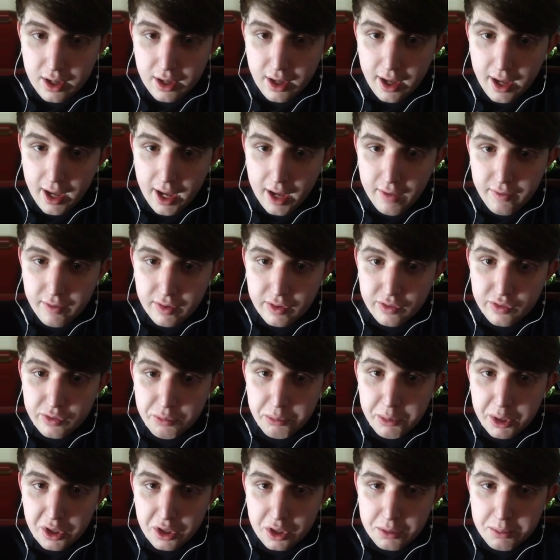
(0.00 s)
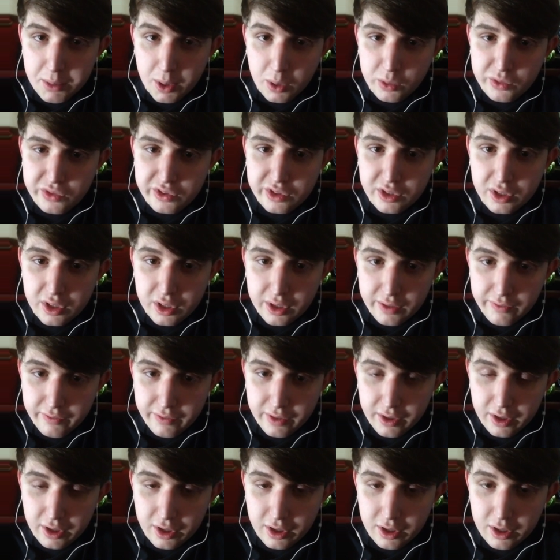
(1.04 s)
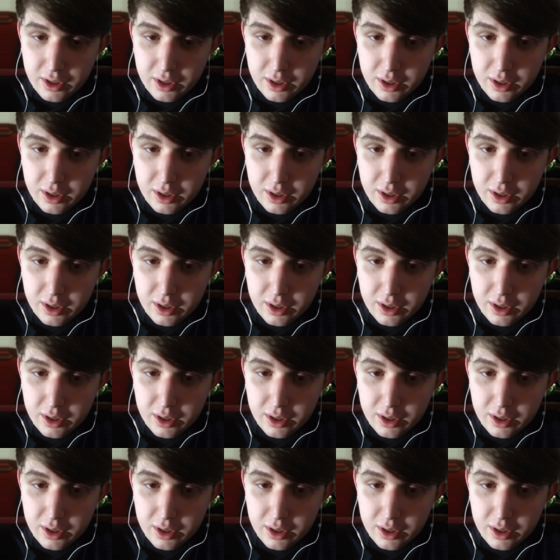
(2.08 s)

having some meat on your bones is a good thing